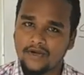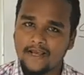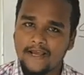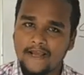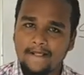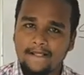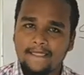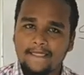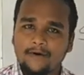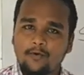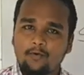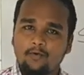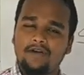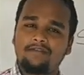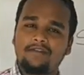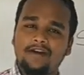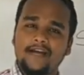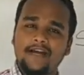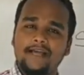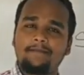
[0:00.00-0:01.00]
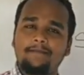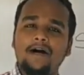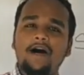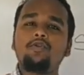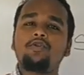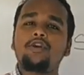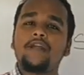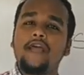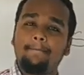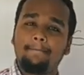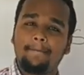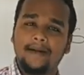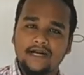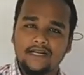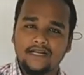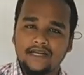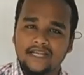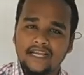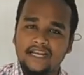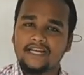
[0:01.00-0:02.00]
Okay. We have read about a
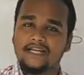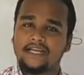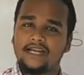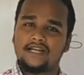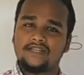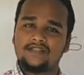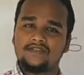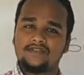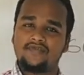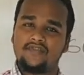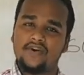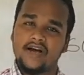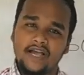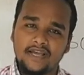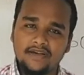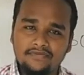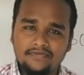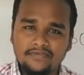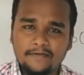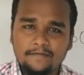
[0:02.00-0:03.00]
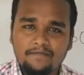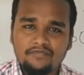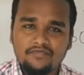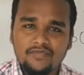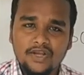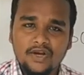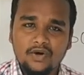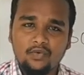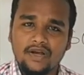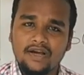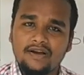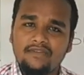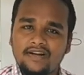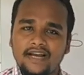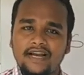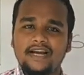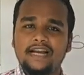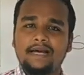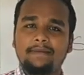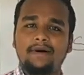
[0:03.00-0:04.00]
matter in class 5. We have
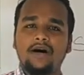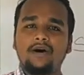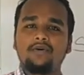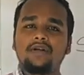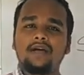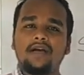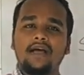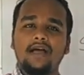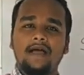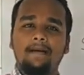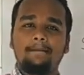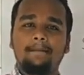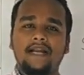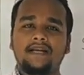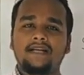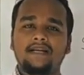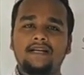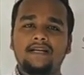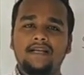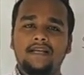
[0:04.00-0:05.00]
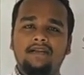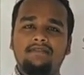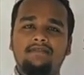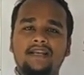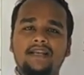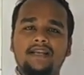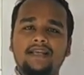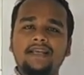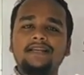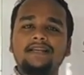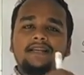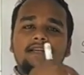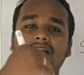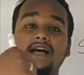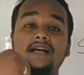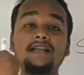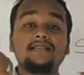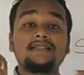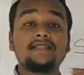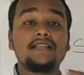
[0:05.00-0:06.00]
read about a matter even in
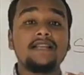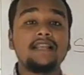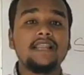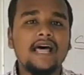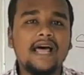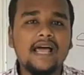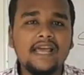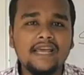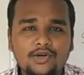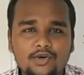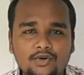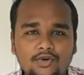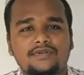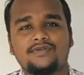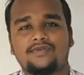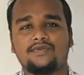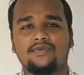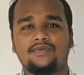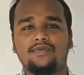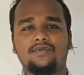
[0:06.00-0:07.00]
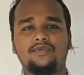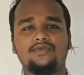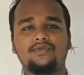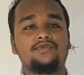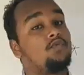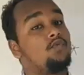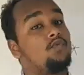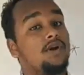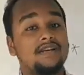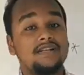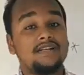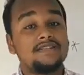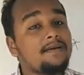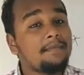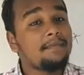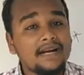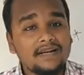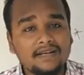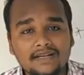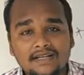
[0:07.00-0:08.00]
class 9 also. So, what is
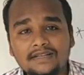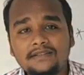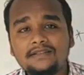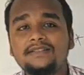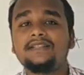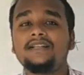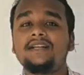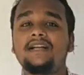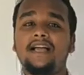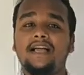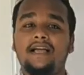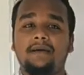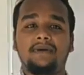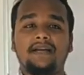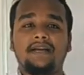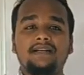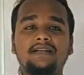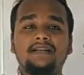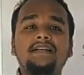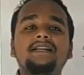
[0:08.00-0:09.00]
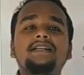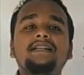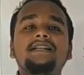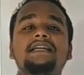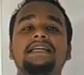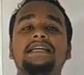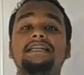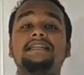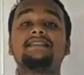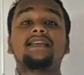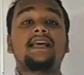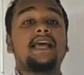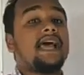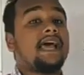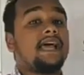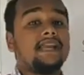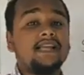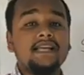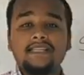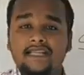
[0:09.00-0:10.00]
a matter? A matter is
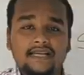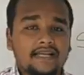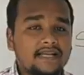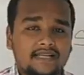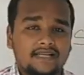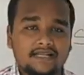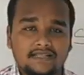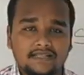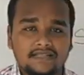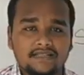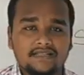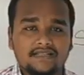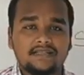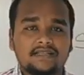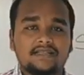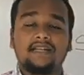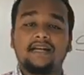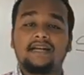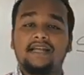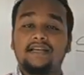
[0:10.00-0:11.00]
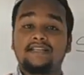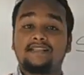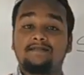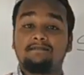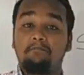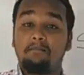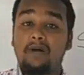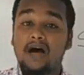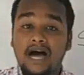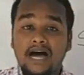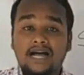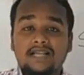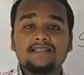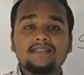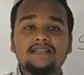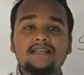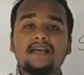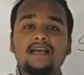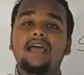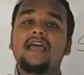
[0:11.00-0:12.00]
anything that has
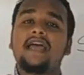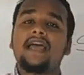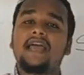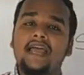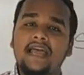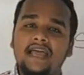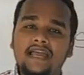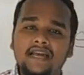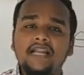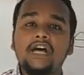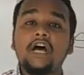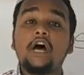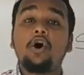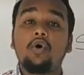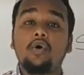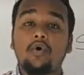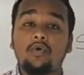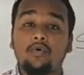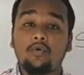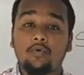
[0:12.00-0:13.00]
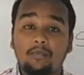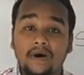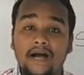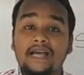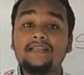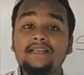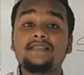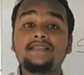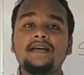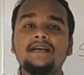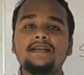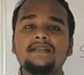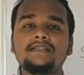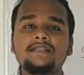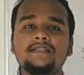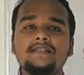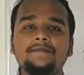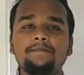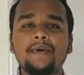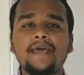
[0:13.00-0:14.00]
mass and occupies
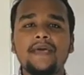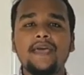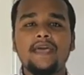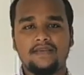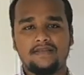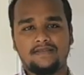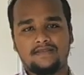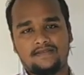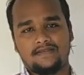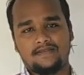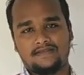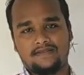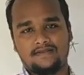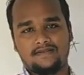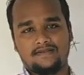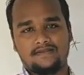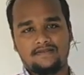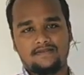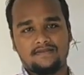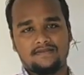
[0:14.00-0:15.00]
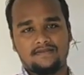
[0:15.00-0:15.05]
space.